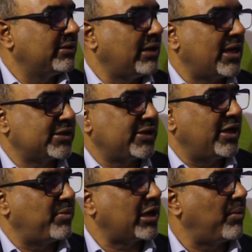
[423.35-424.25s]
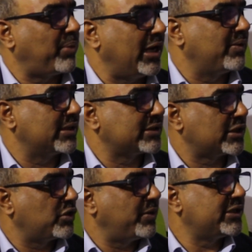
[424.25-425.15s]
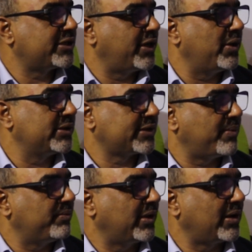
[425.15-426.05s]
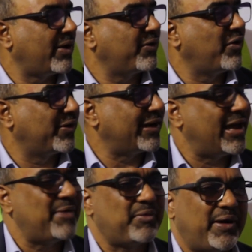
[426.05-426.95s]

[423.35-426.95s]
Last year, my complaint was there's too many SKUs, a lot of overlap,